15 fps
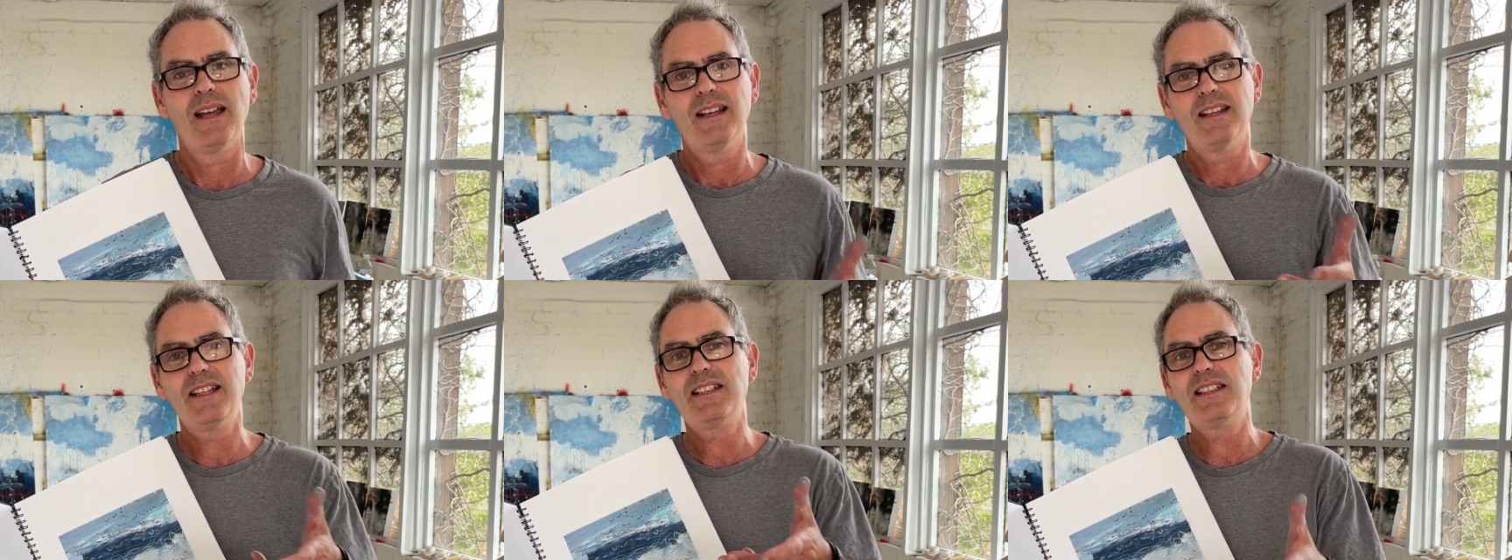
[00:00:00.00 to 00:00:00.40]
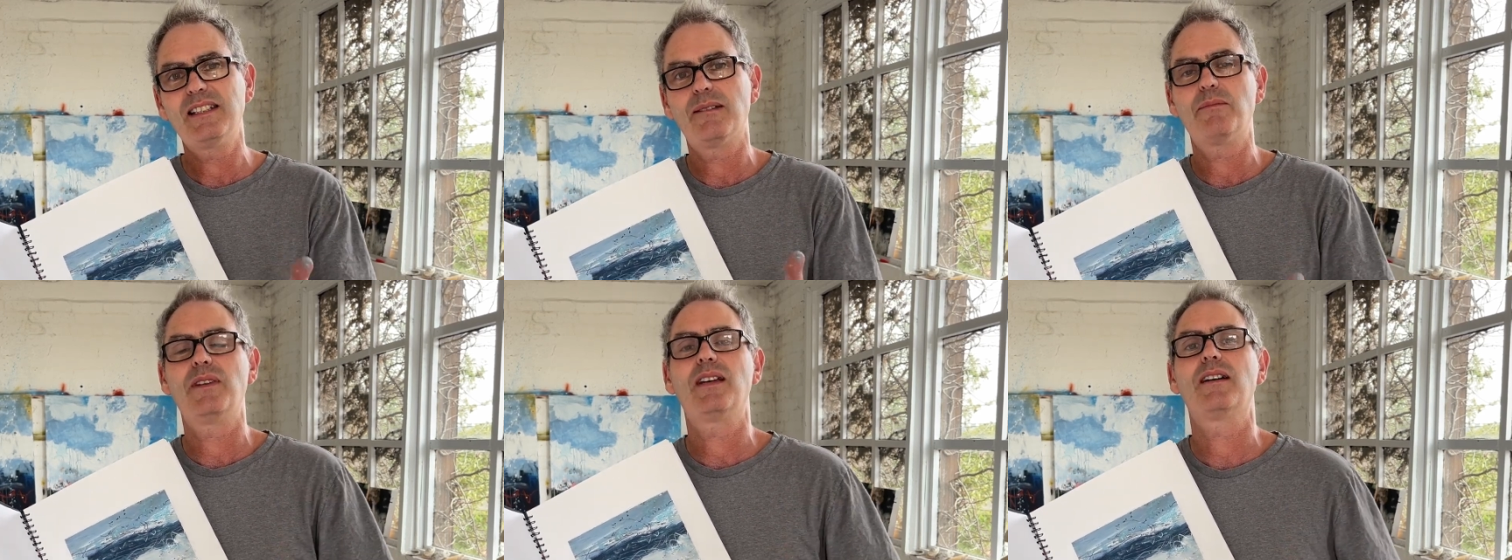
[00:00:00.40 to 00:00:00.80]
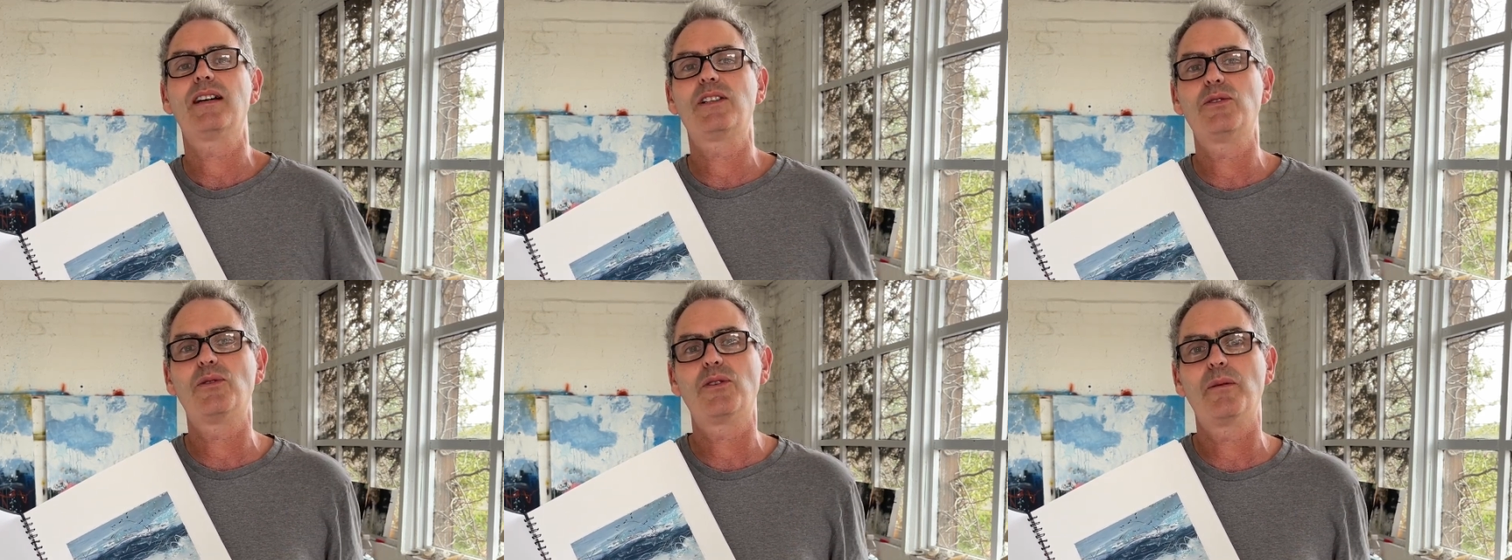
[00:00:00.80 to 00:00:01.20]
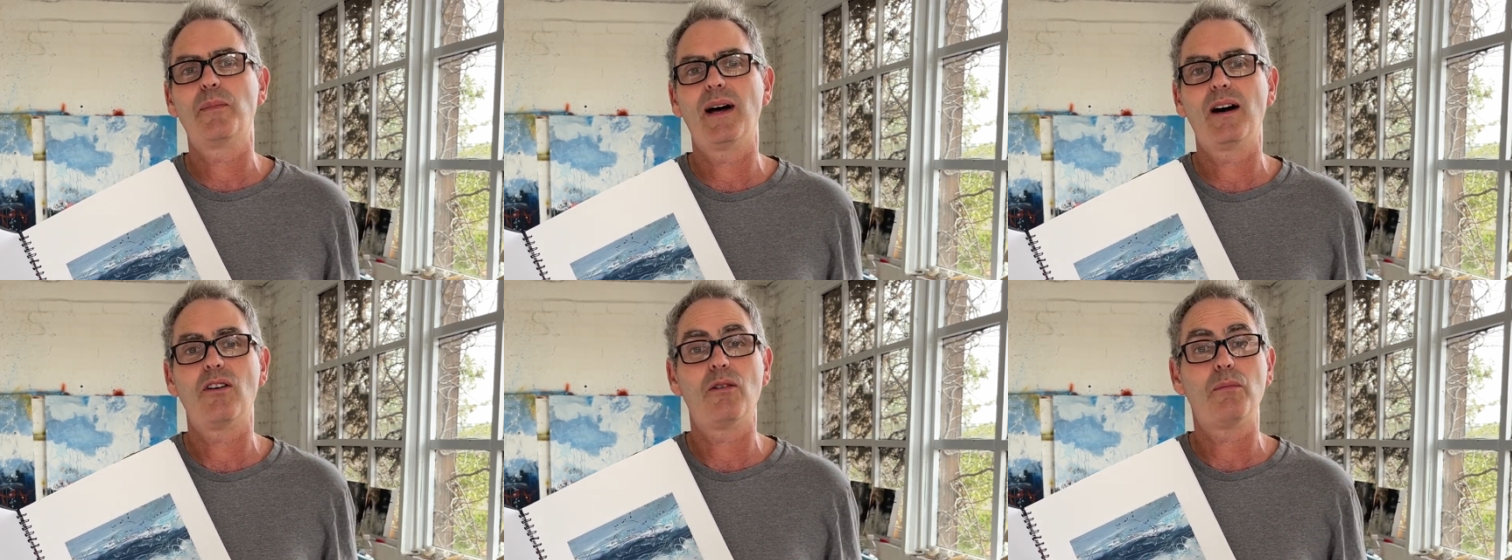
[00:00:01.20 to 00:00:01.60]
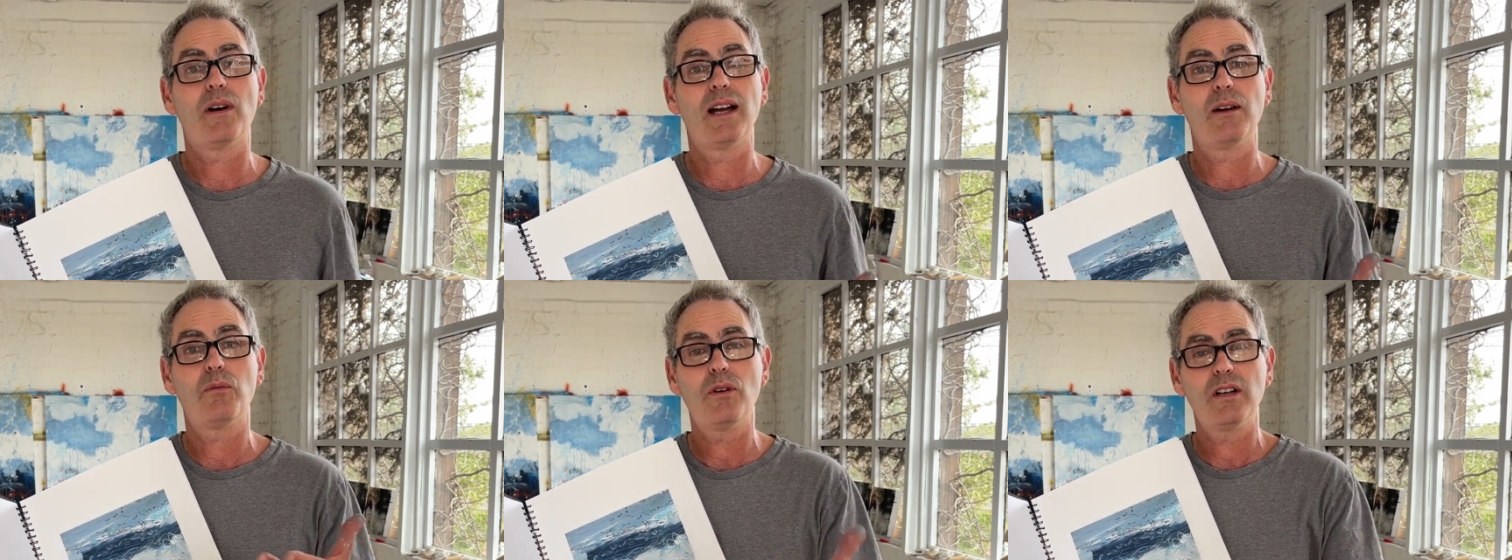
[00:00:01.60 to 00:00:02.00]
And this is something I talk about on
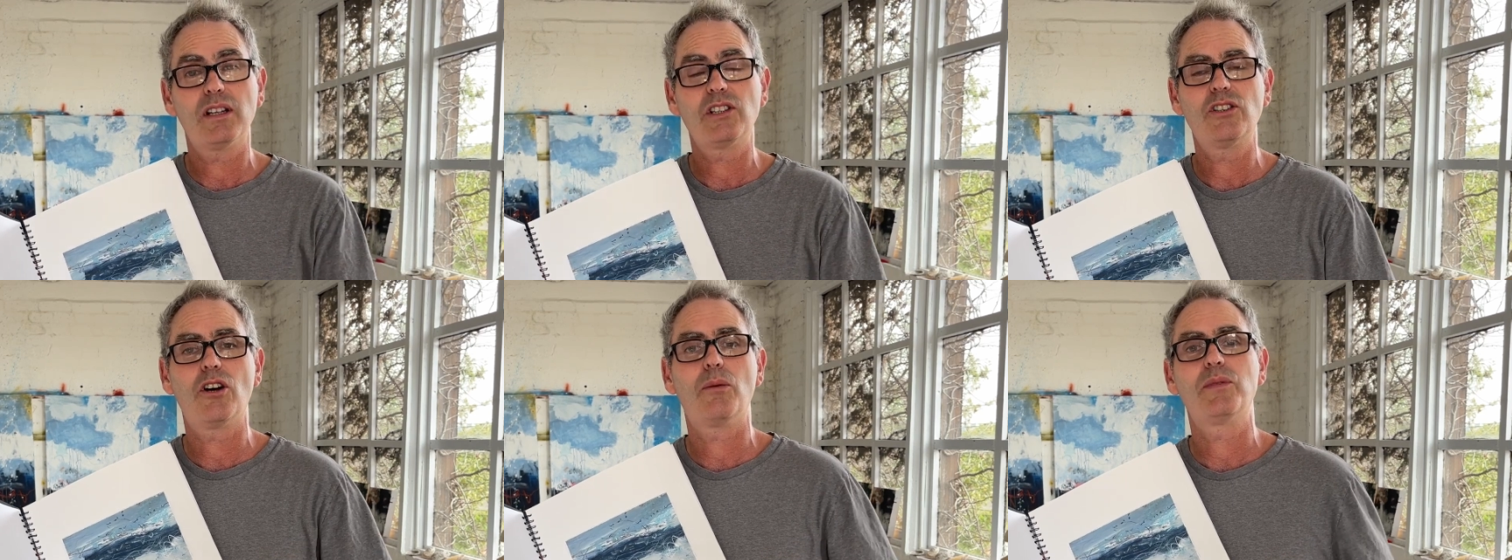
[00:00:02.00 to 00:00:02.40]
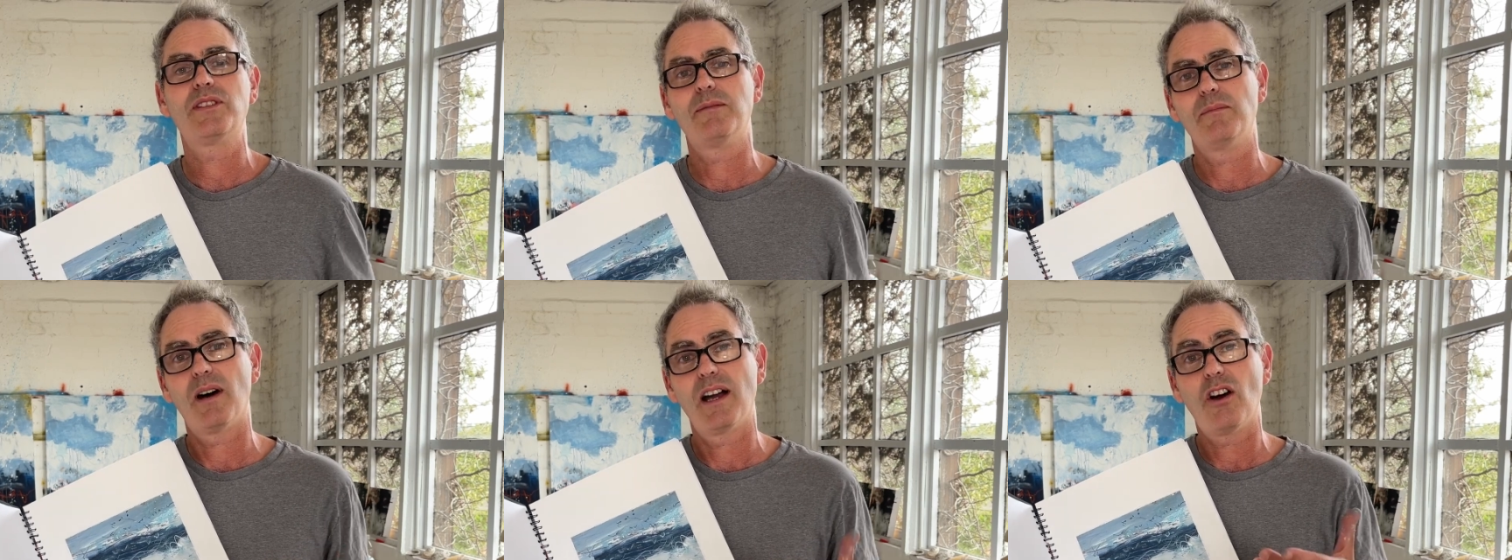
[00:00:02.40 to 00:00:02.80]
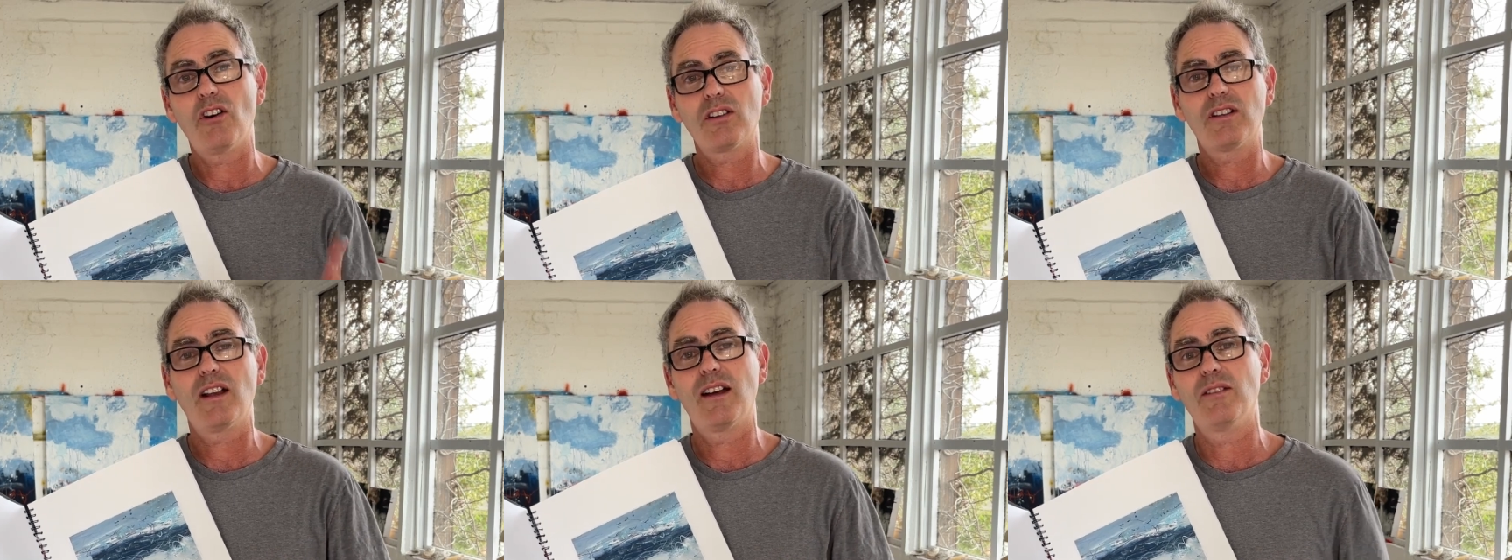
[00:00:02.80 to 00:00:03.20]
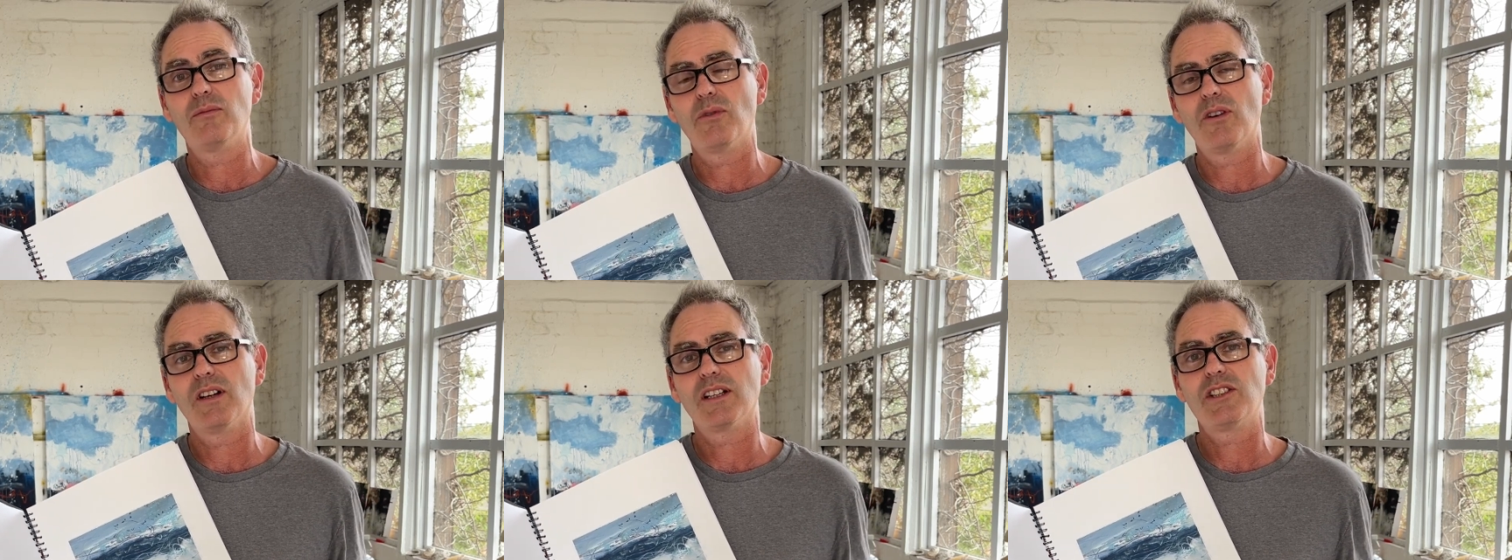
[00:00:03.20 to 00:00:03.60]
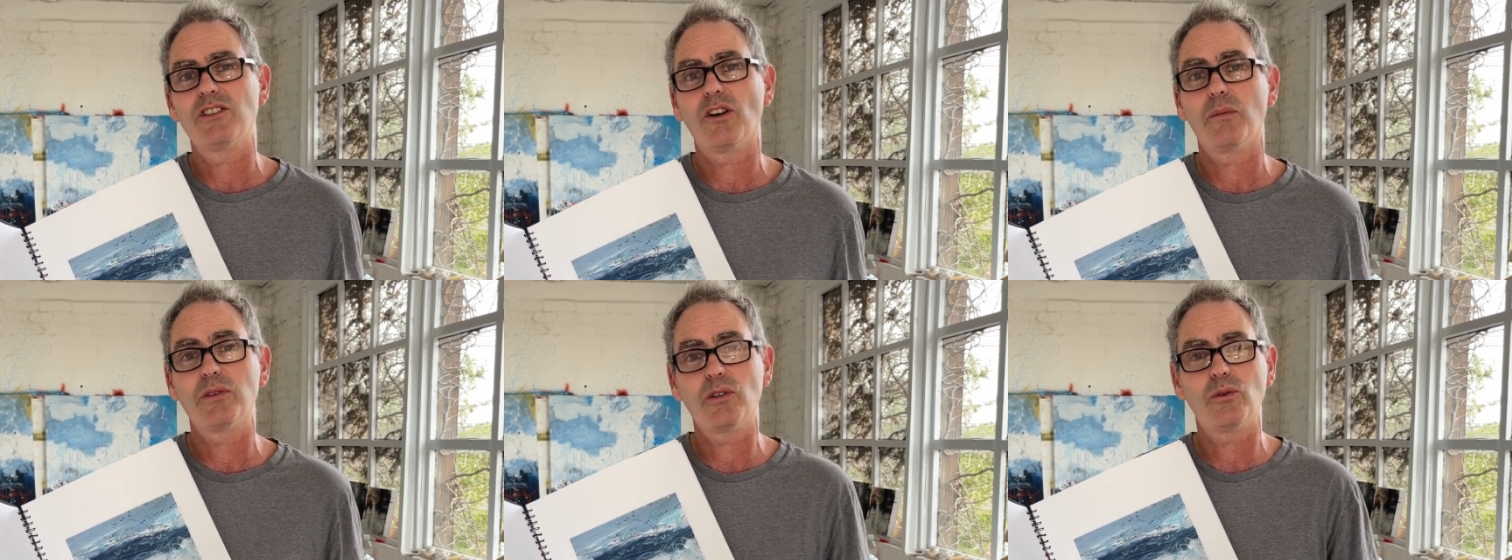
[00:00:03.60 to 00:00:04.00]
my workshops and my online
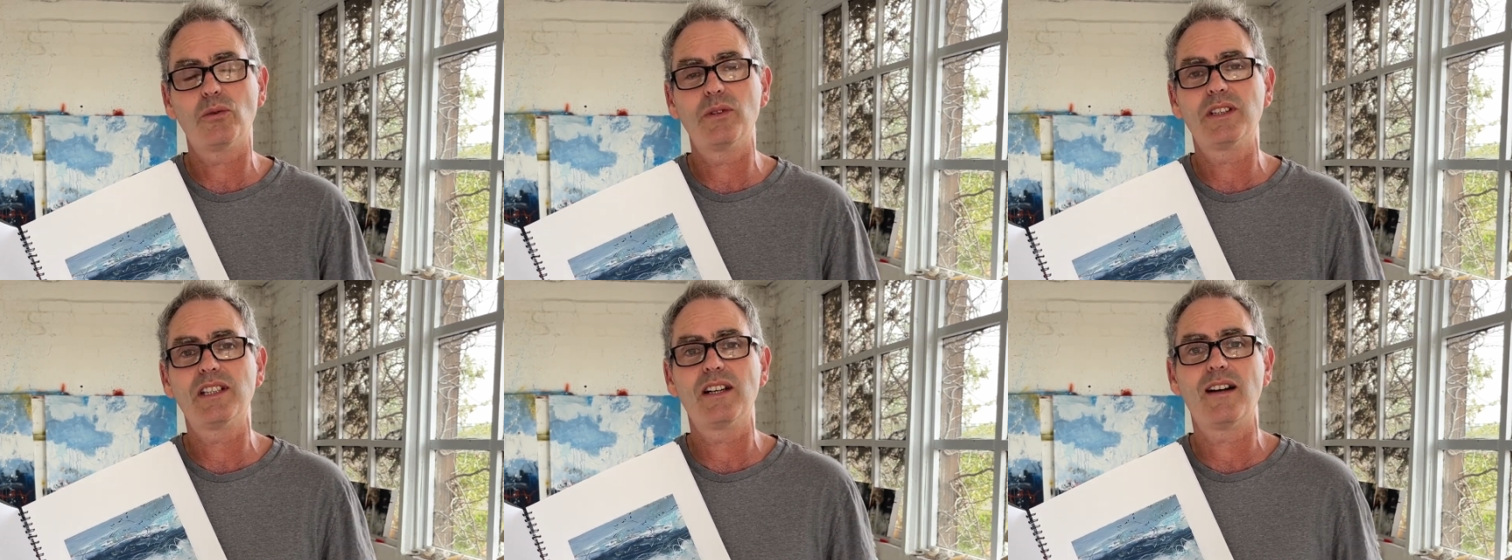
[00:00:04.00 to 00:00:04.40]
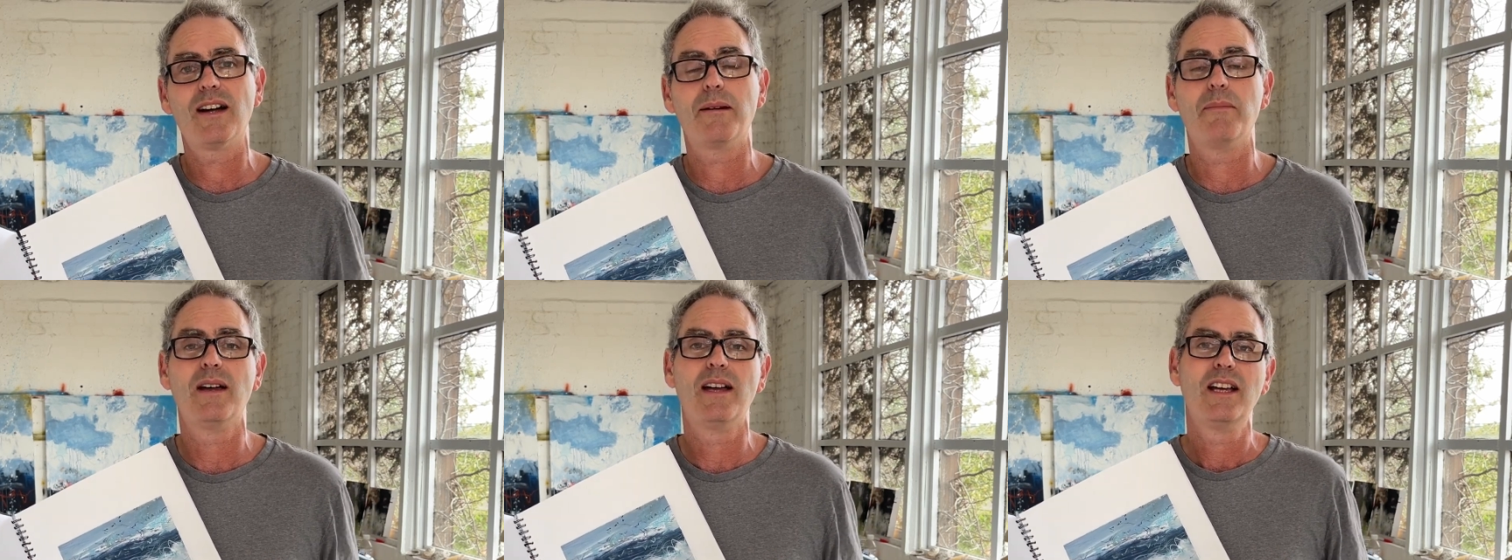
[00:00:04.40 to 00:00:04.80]
workshops all the time.